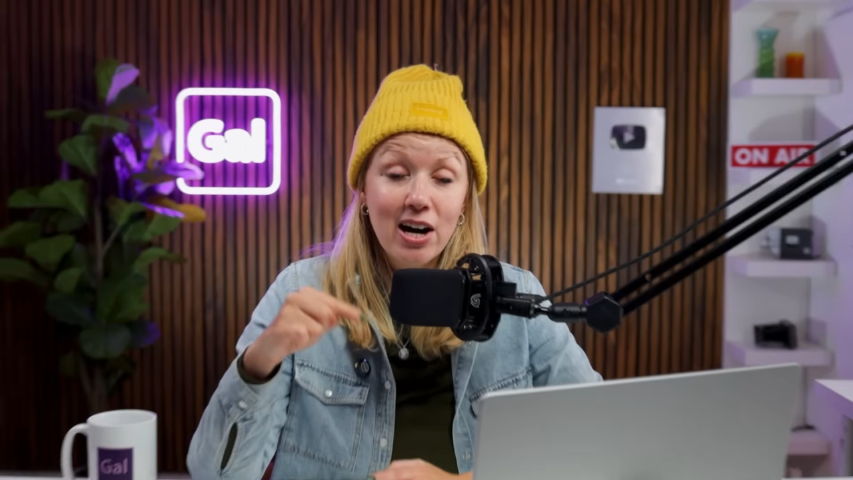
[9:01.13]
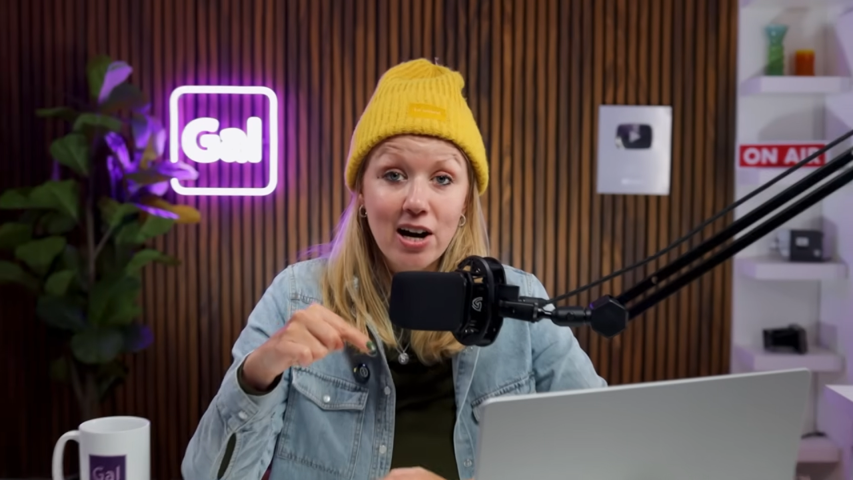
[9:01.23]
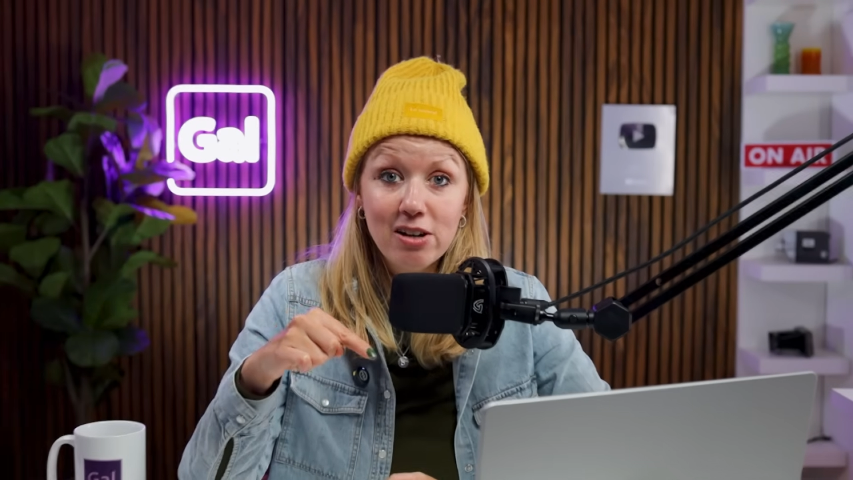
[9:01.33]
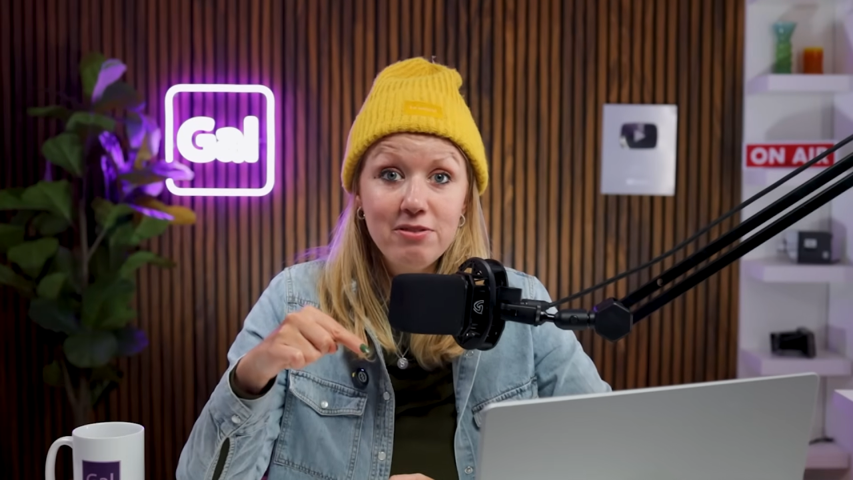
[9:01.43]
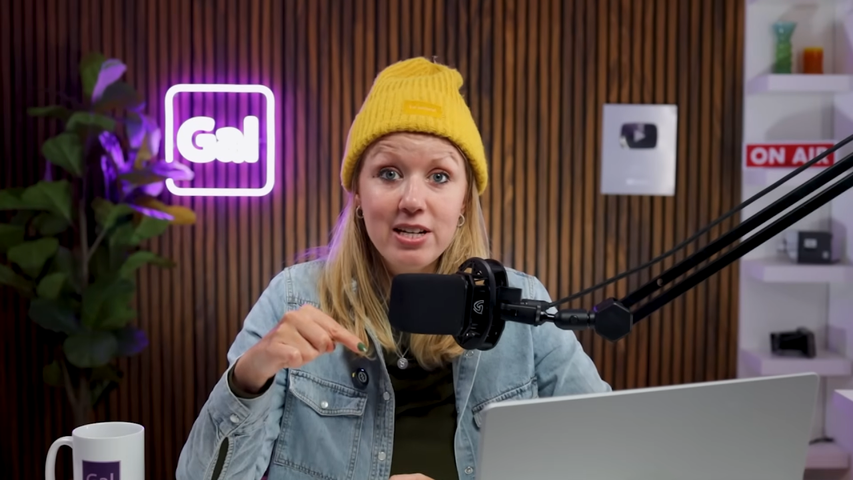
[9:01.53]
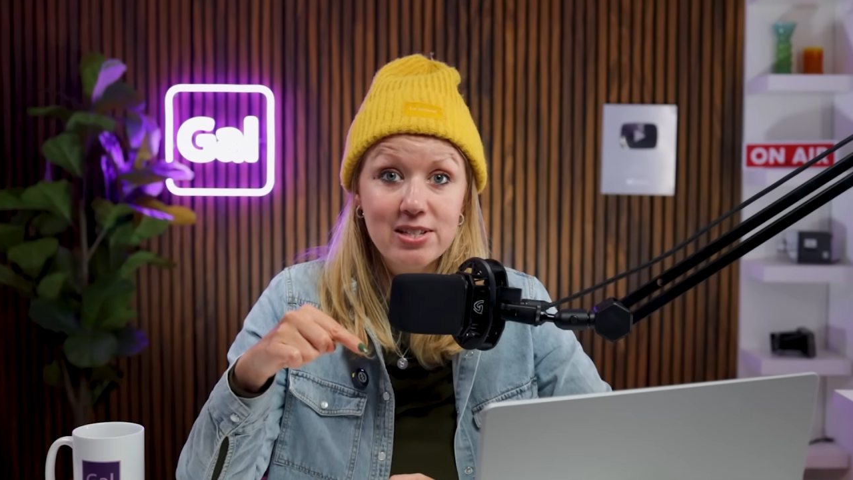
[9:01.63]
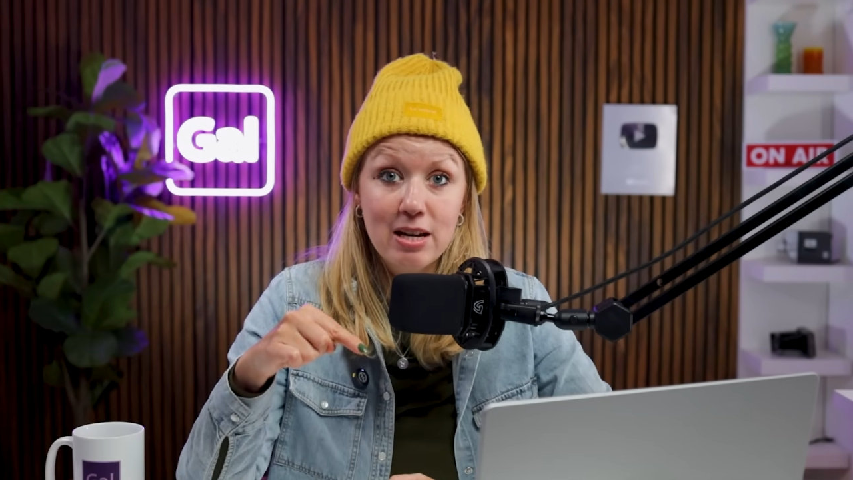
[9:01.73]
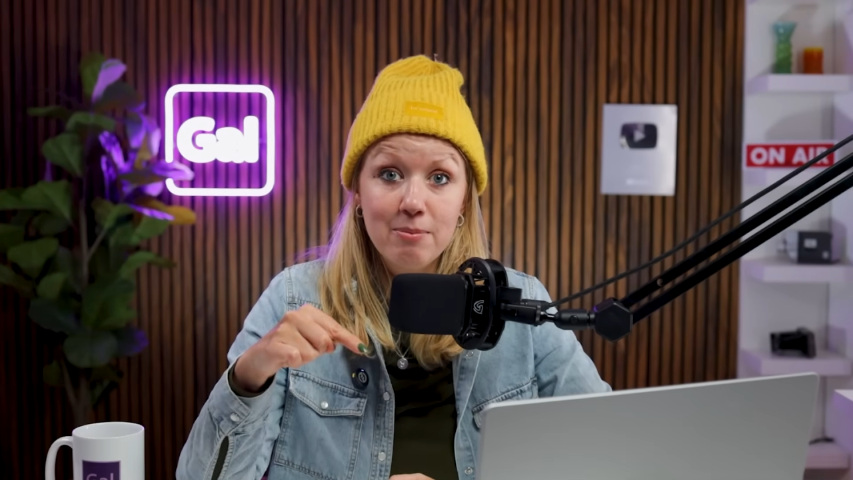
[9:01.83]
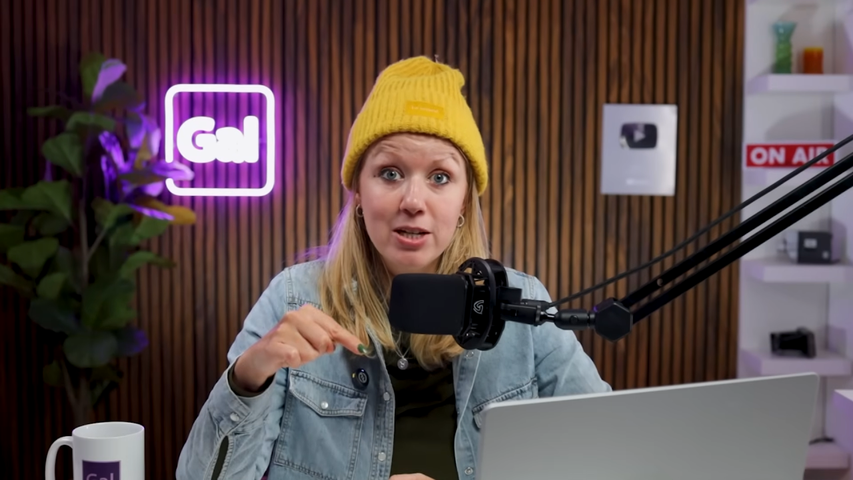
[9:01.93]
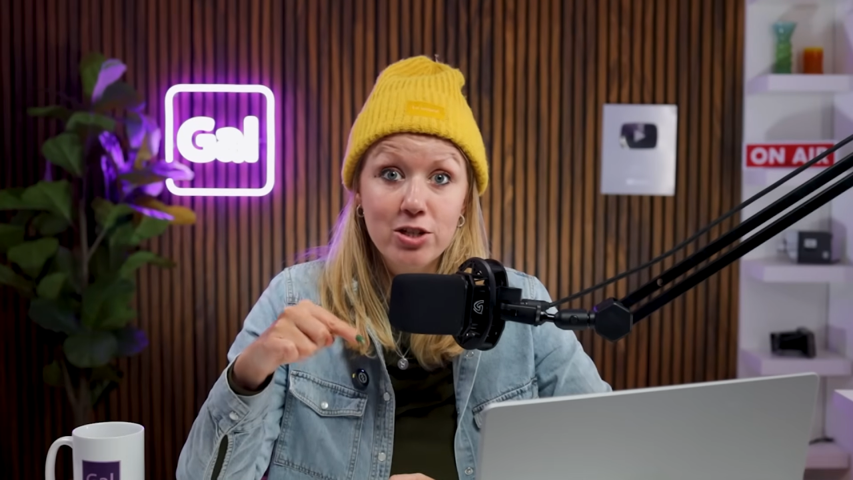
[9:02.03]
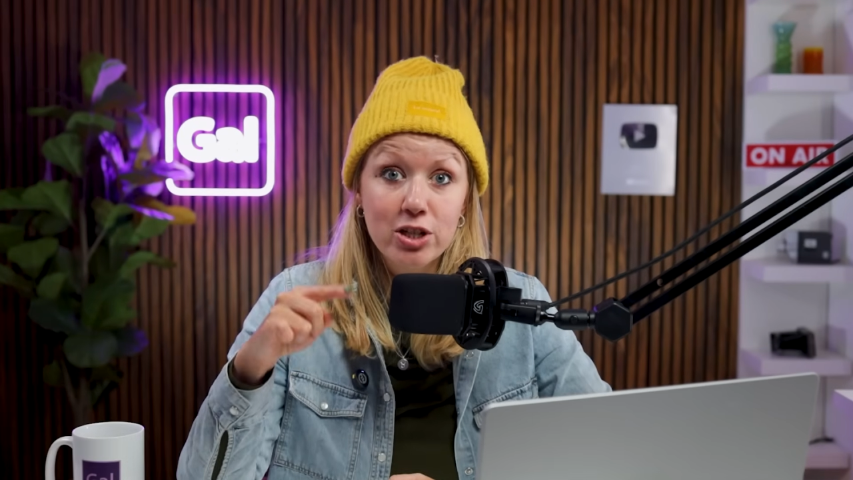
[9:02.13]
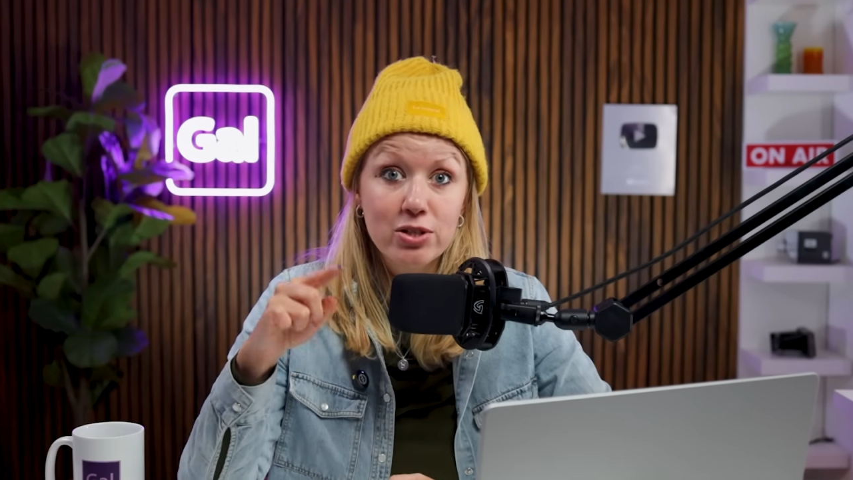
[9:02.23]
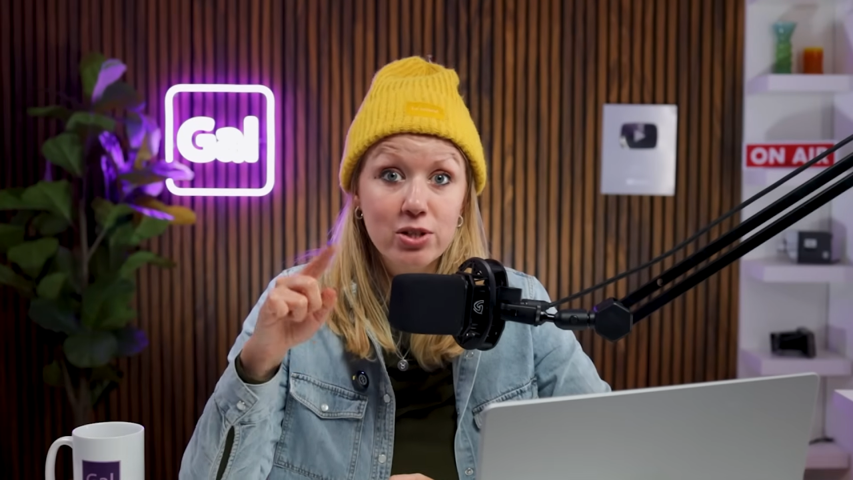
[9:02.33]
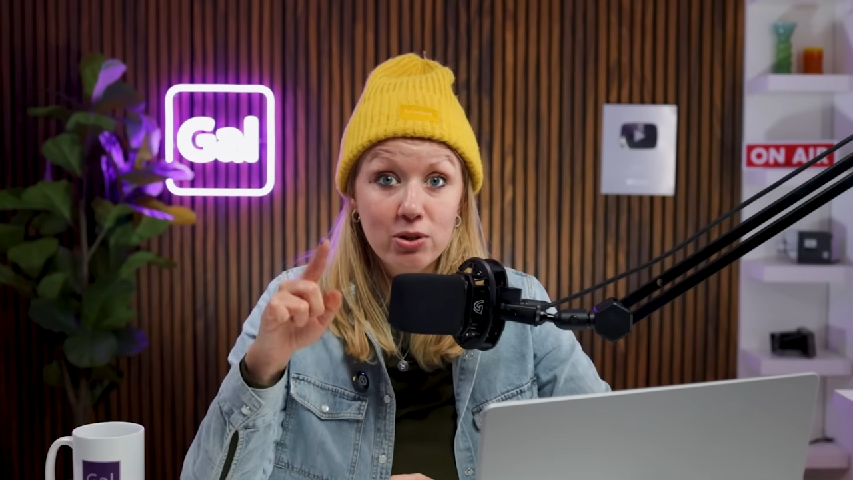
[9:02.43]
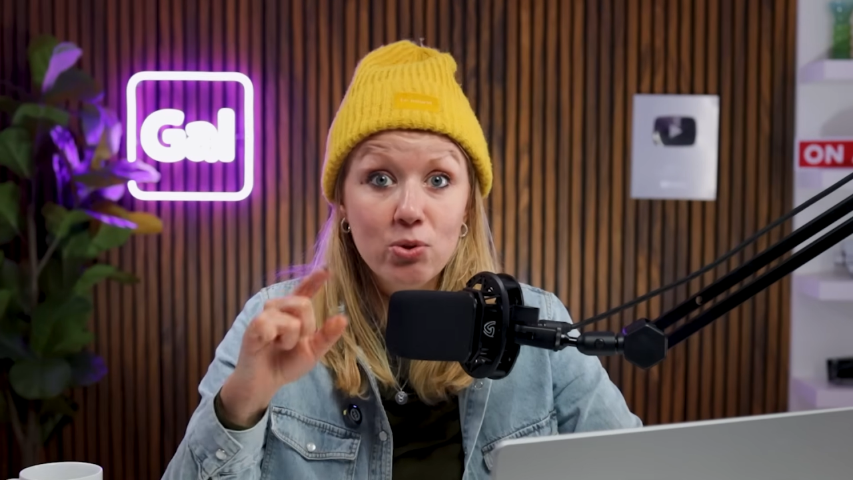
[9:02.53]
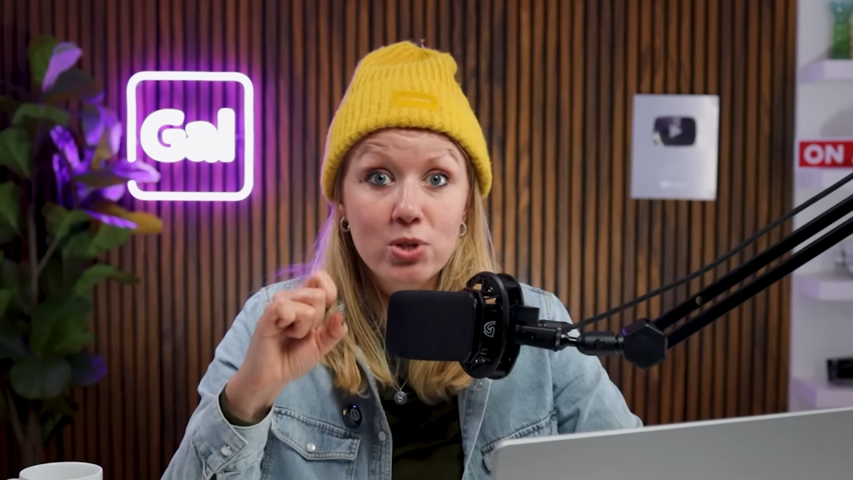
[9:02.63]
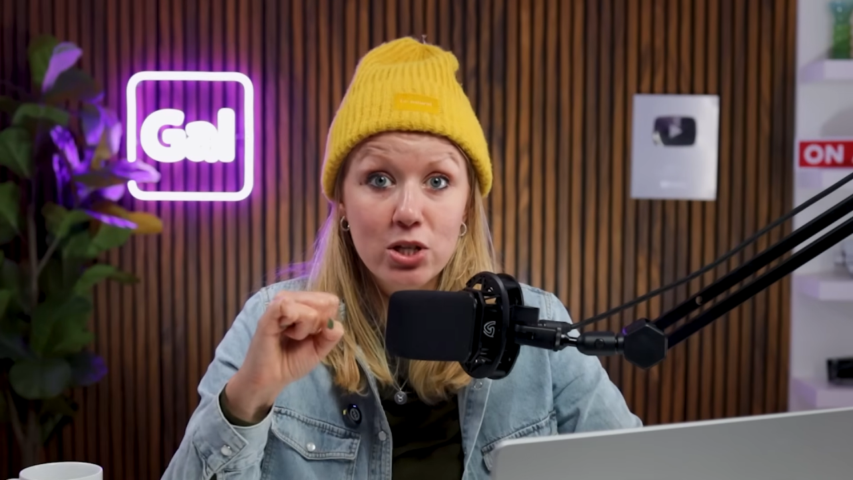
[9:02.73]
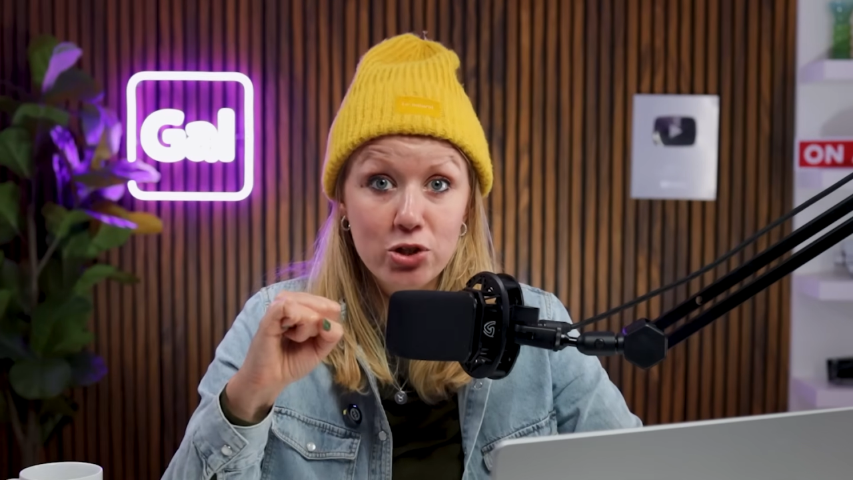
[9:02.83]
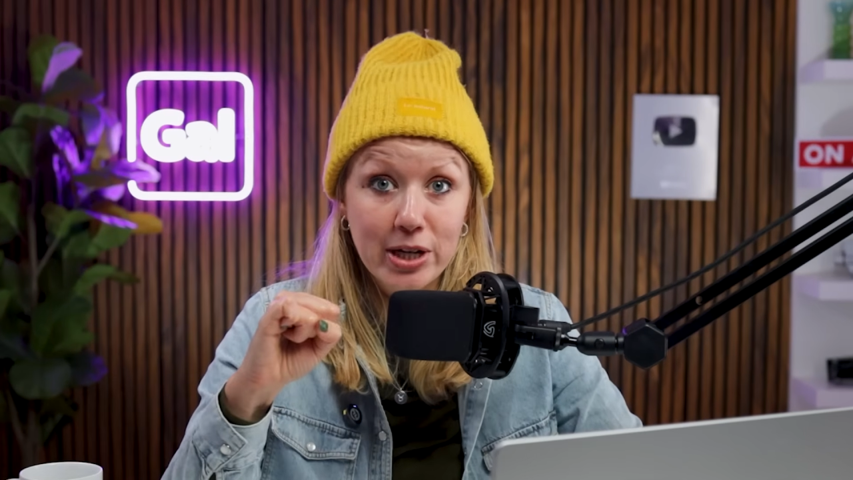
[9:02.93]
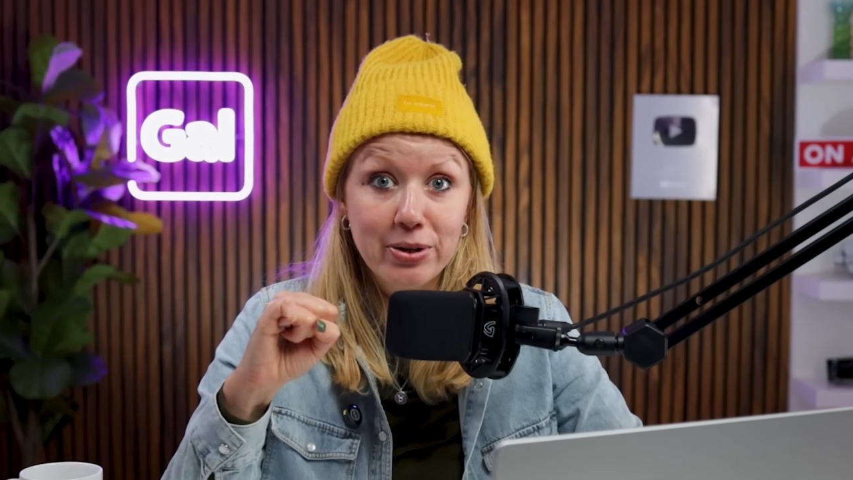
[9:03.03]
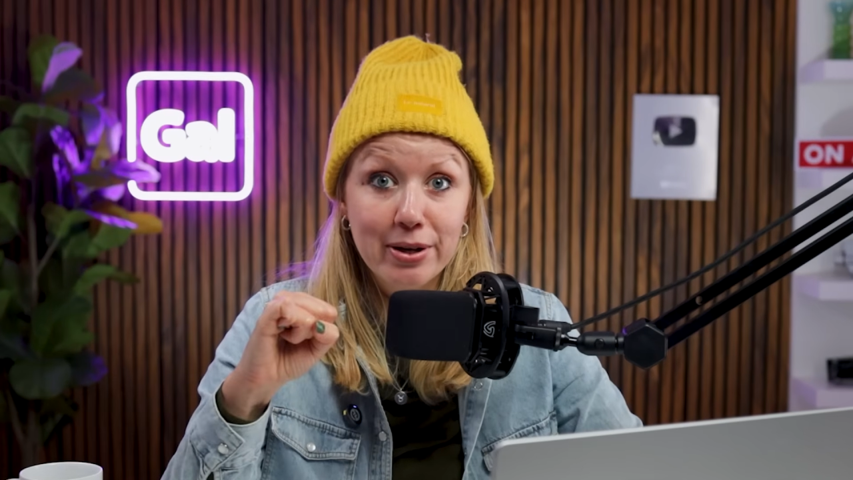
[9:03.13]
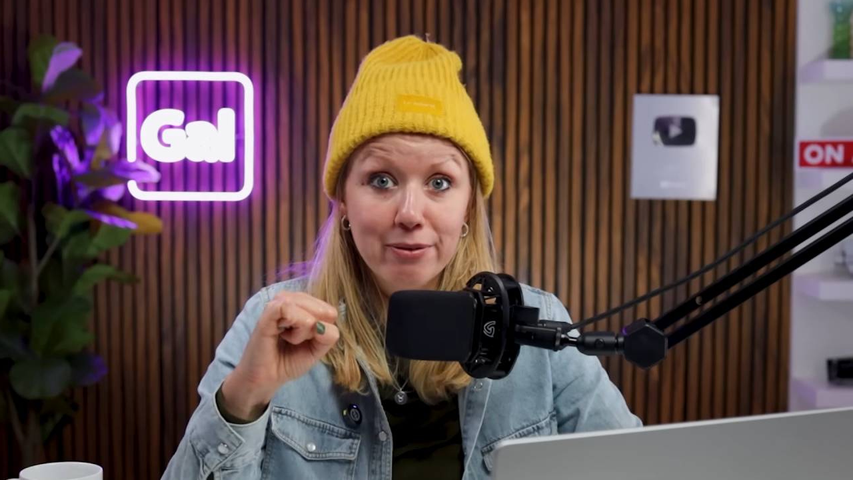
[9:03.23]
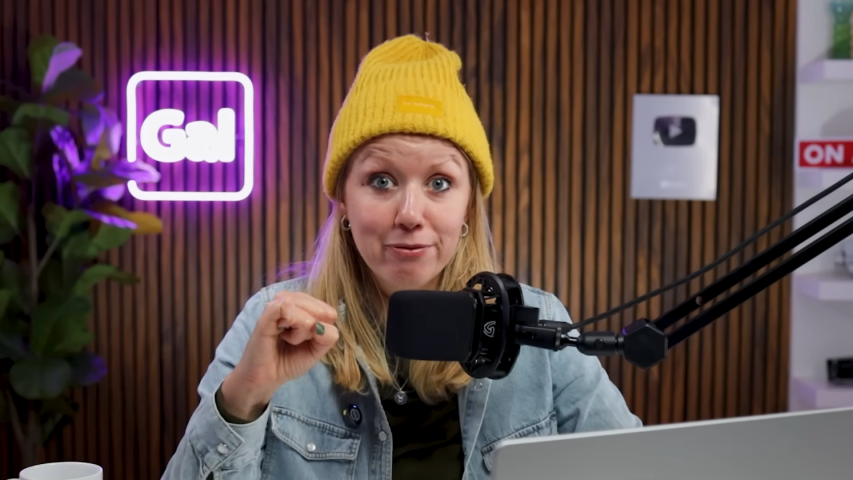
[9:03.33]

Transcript: of these images using generative